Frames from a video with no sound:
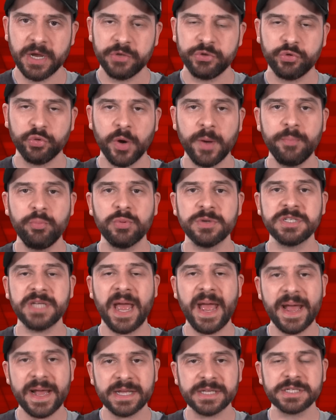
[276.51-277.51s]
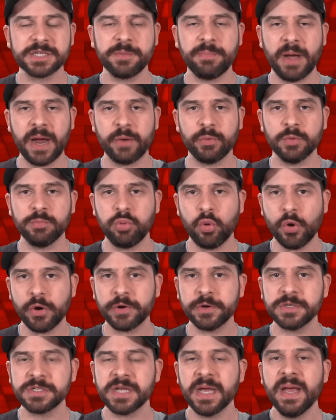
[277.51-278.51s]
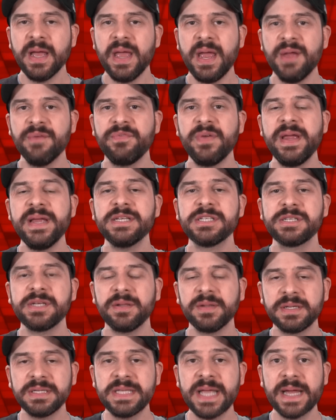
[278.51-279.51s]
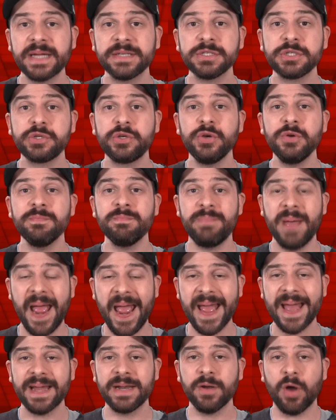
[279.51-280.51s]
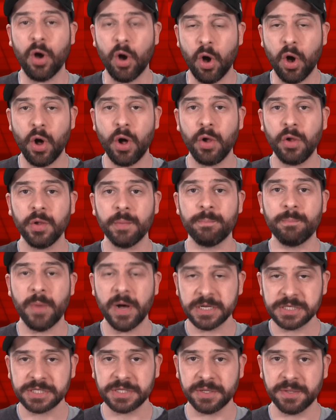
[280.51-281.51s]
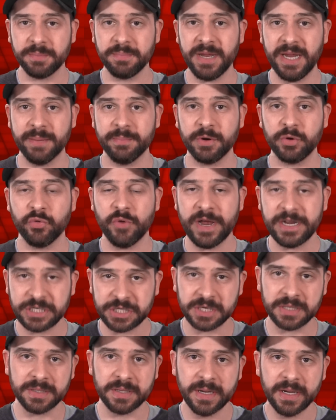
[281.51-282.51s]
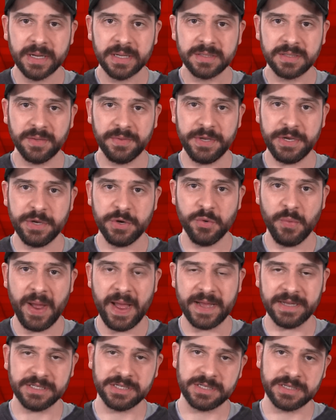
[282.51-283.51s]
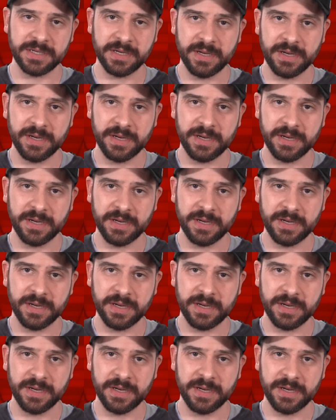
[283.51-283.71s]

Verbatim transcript: Trump was asked by reporters if he still intends to ban all Muslim immigration to the U.S.